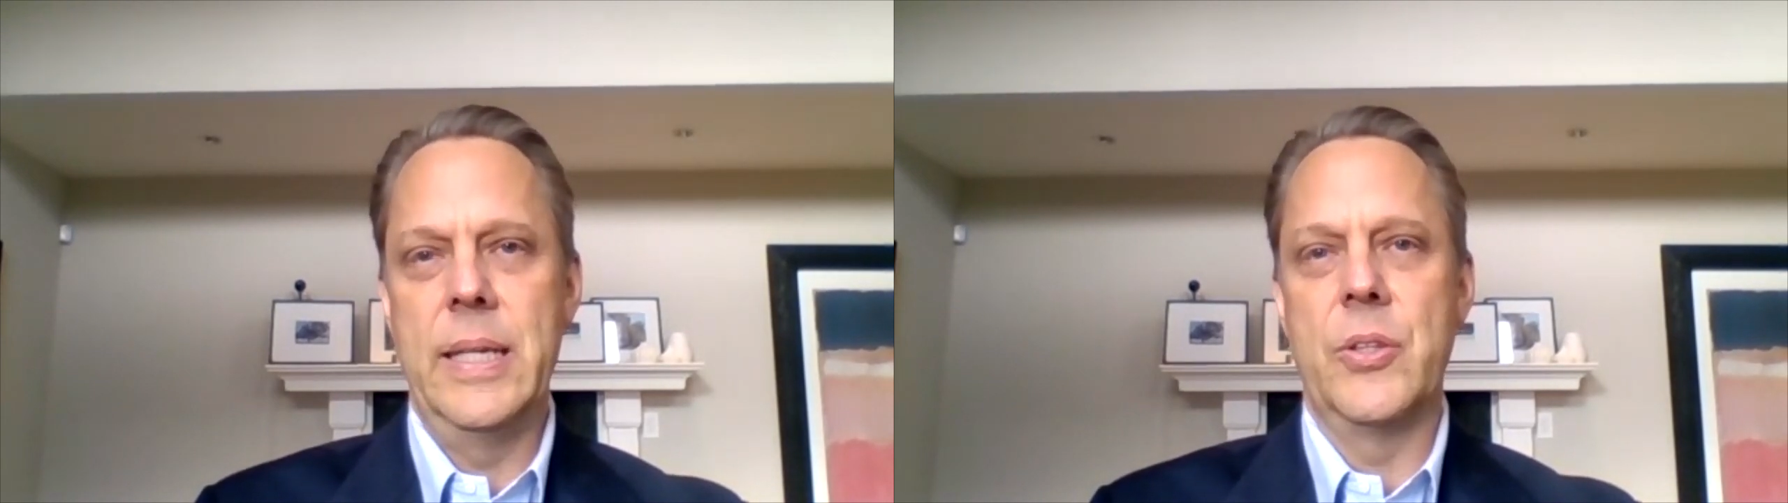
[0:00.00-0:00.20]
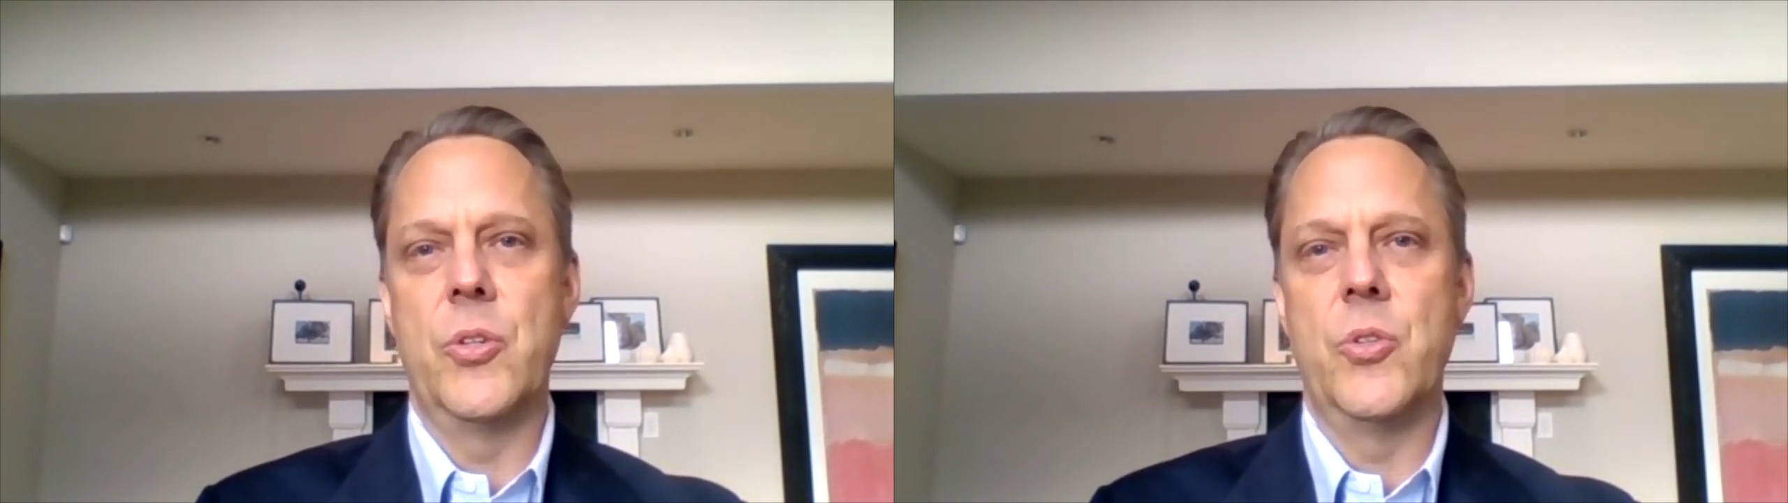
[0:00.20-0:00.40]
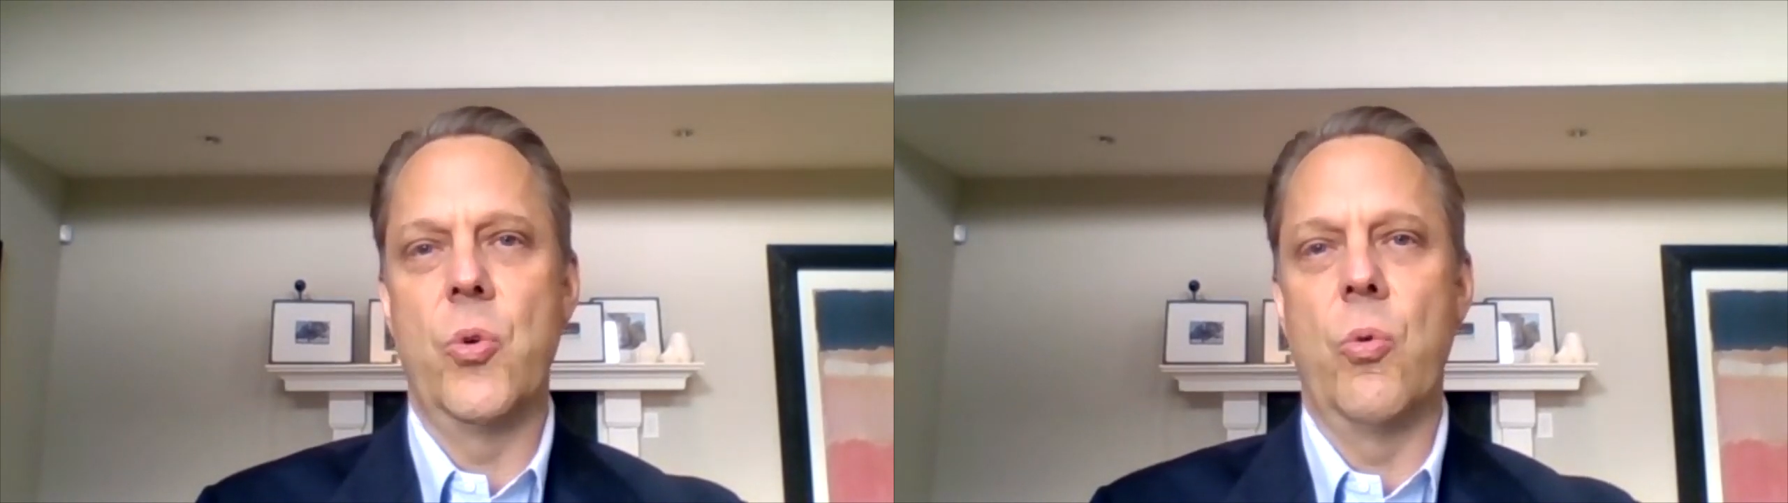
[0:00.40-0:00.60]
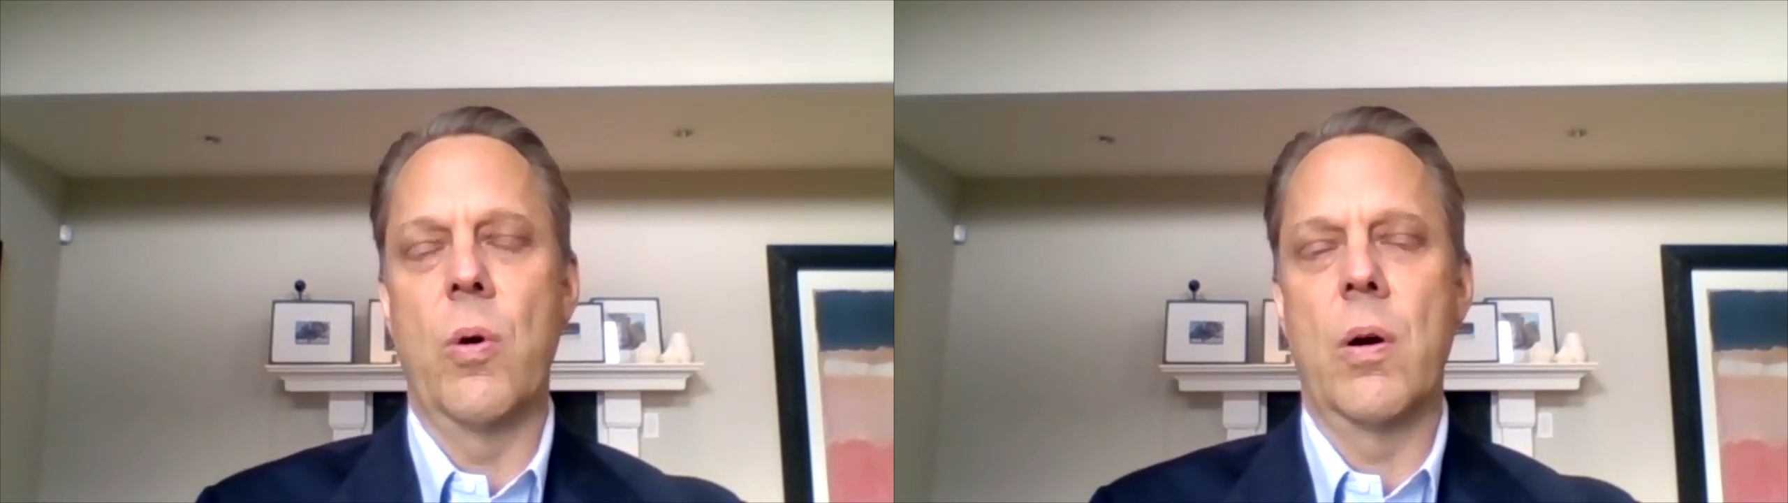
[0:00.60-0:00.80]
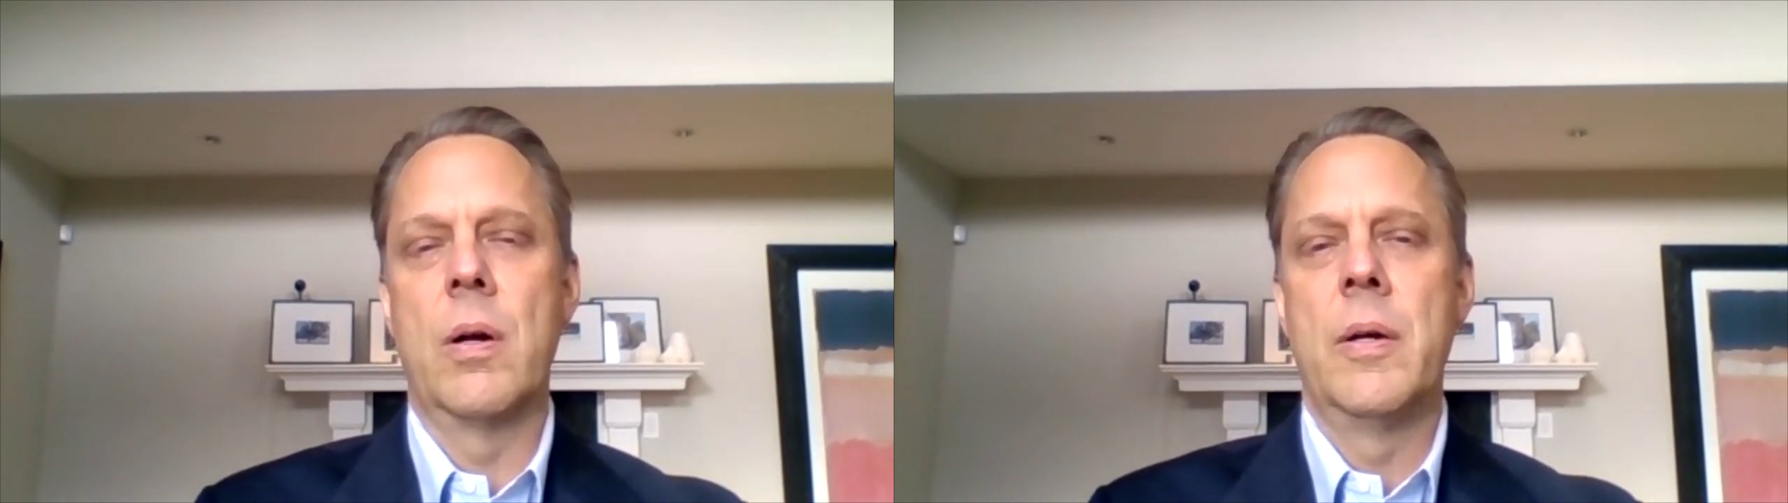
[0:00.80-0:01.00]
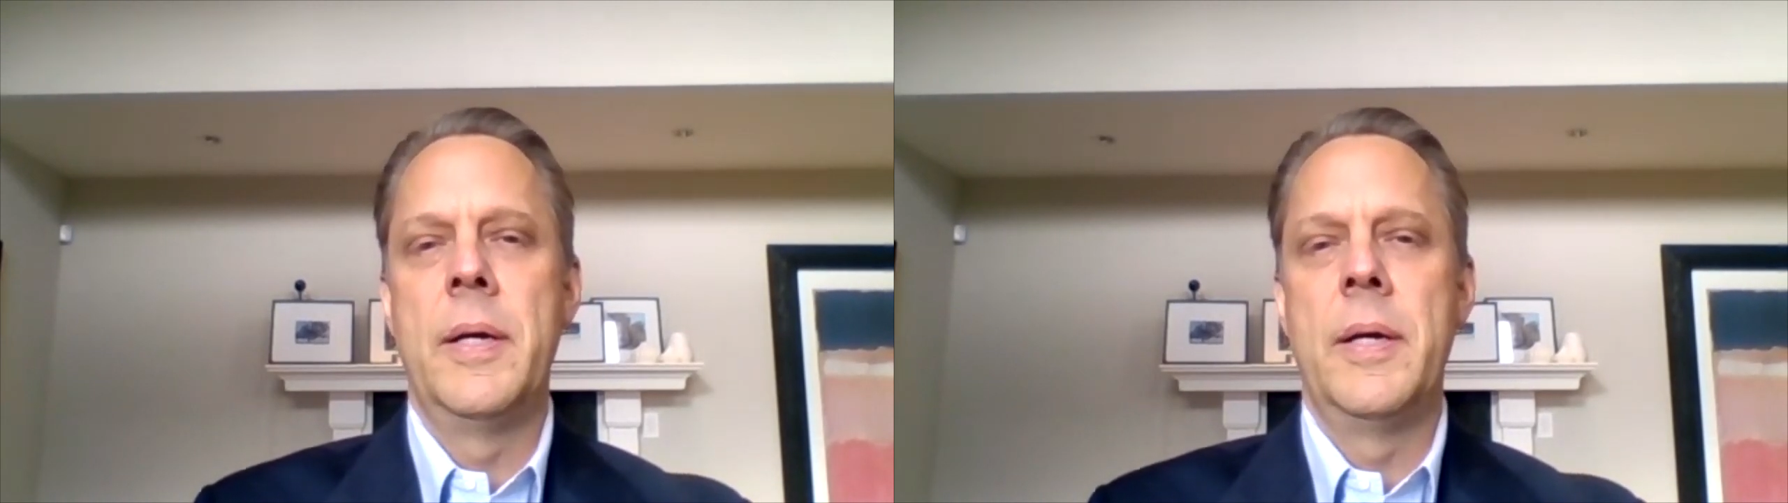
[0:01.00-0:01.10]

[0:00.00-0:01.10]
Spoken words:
in the door.